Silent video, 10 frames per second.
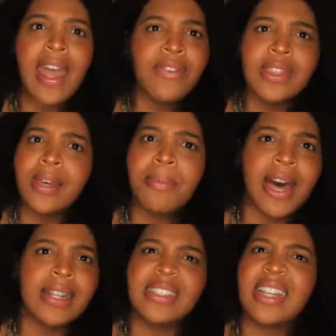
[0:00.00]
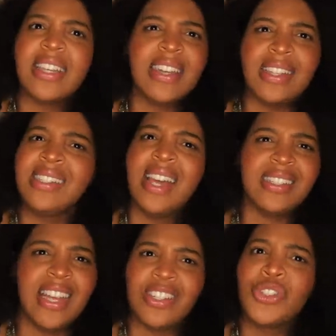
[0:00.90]
Everything about it, like, yes,
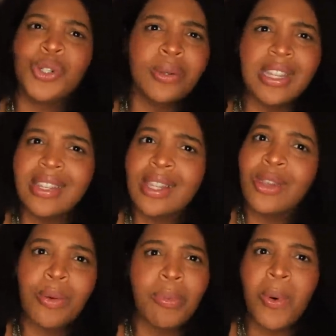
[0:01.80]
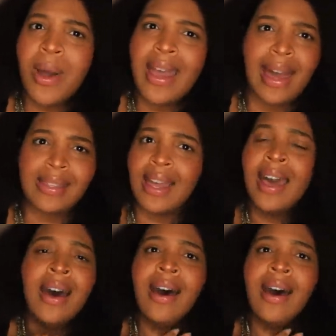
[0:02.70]
yes, yes. Julian, the little boy, I can't.